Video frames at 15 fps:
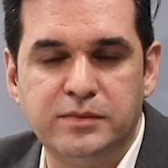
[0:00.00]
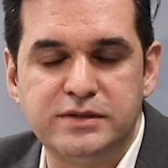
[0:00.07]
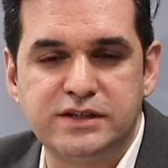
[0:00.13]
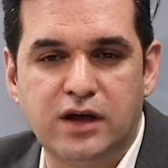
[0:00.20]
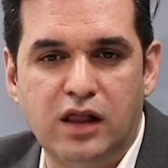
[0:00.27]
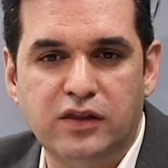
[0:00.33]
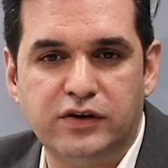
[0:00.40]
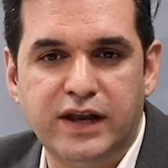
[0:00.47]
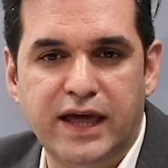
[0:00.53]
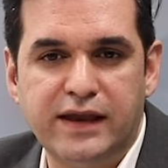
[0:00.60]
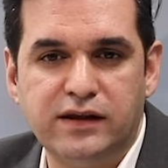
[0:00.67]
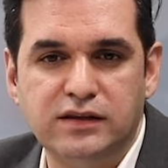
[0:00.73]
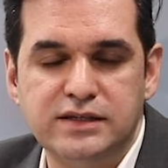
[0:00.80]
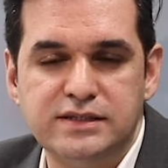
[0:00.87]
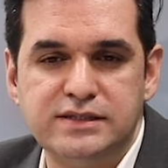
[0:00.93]
I'm a scholar and
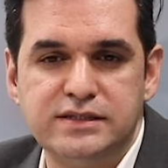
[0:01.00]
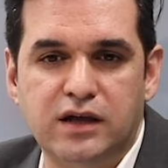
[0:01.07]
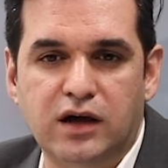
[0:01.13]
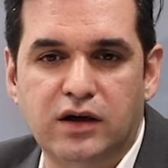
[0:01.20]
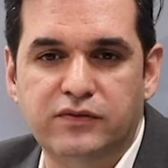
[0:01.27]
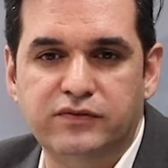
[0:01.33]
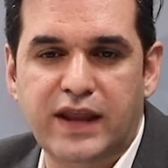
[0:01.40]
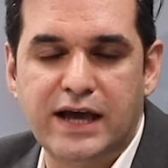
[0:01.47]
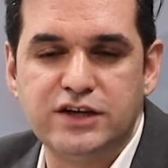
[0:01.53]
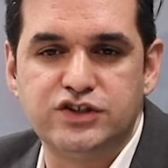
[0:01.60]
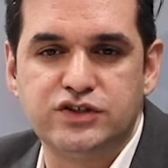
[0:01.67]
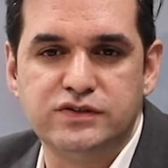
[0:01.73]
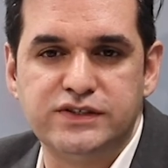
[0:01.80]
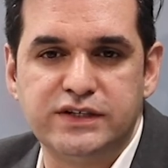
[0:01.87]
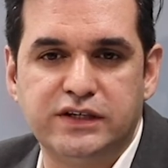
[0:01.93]
analyst of
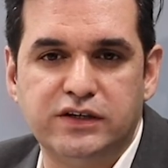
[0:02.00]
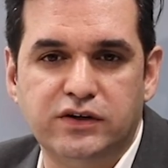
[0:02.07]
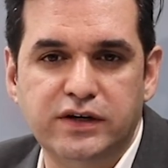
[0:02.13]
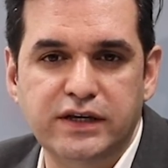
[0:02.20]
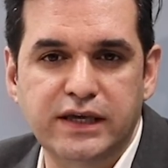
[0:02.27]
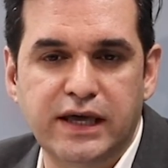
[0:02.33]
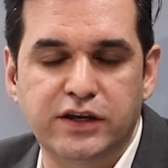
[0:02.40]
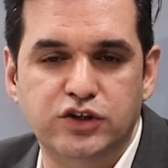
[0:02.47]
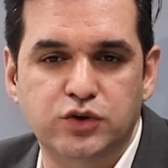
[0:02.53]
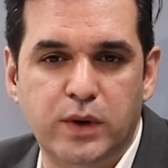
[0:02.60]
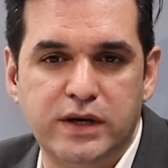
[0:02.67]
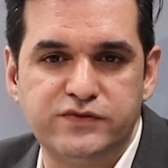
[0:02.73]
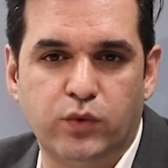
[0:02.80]
national security and U.S.